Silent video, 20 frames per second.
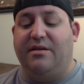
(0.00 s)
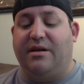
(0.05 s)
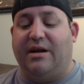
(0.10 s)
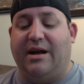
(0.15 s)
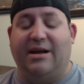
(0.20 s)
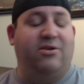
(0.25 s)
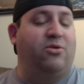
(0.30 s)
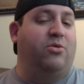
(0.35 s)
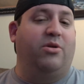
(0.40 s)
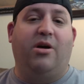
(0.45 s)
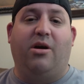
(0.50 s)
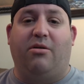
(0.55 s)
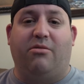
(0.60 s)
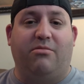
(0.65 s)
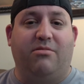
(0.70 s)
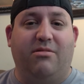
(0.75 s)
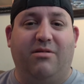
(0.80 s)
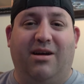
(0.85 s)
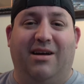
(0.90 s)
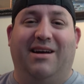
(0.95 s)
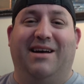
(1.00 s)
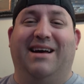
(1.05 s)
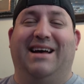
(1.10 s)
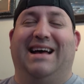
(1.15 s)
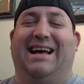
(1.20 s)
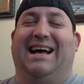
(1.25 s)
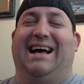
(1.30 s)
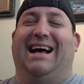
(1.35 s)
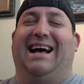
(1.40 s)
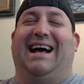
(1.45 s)
I don't know.
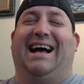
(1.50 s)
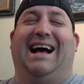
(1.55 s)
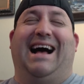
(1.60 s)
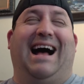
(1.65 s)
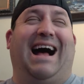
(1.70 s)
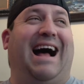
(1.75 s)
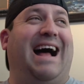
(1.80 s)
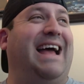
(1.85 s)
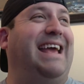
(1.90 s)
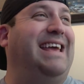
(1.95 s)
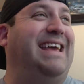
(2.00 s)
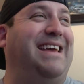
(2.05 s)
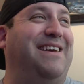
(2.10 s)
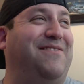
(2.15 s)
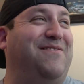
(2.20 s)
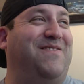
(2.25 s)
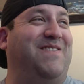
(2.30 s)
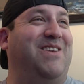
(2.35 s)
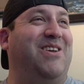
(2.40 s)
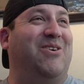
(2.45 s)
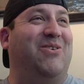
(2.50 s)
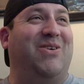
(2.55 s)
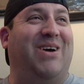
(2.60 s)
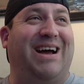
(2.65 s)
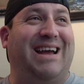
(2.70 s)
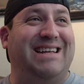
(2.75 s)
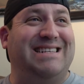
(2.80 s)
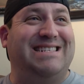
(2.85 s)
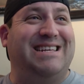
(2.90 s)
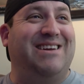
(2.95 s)
I have no
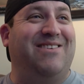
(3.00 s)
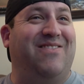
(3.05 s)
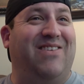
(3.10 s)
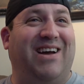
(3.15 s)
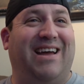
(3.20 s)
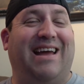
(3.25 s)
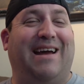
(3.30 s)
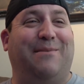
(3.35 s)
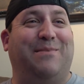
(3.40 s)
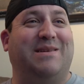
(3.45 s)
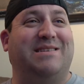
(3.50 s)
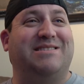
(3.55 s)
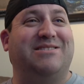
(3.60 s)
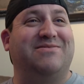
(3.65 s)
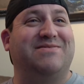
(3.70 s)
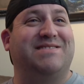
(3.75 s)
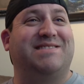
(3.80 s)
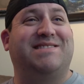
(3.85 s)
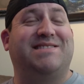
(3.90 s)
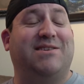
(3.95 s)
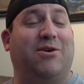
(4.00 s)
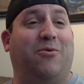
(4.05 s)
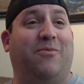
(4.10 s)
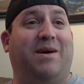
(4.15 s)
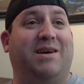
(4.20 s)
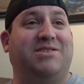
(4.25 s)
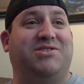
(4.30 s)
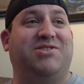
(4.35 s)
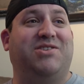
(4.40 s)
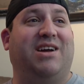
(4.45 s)
idea what happens. There was so
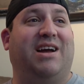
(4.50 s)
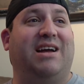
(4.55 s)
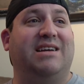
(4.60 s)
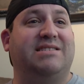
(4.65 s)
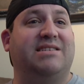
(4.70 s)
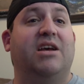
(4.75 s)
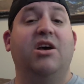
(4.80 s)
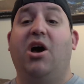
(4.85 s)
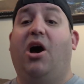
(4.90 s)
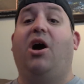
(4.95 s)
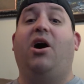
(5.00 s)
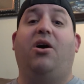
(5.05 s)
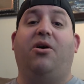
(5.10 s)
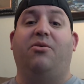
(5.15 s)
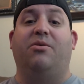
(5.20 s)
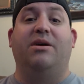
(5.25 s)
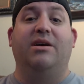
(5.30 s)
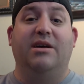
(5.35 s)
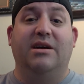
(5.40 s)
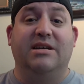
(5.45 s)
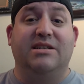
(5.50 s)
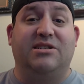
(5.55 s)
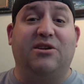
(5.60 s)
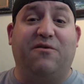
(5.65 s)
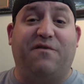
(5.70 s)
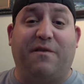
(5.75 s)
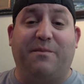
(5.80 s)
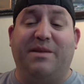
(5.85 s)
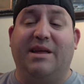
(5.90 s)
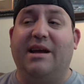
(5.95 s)
much, you guys. Oh,
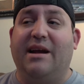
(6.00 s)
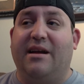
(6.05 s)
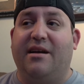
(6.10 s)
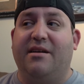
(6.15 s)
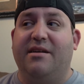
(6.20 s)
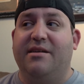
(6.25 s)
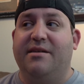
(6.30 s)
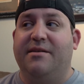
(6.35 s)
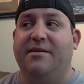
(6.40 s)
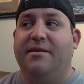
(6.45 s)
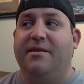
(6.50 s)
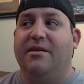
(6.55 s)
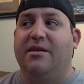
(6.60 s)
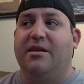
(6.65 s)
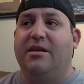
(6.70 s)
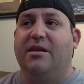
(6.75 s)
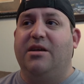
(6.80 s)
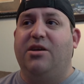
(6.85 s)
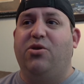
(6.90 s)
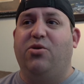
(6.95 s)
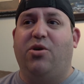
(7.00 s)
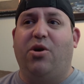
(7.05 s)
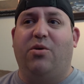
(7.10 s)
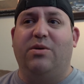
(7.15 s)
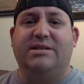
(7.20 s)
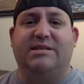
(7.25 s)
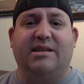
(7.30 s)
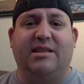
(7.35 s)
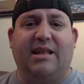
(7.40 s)
so from there, you go into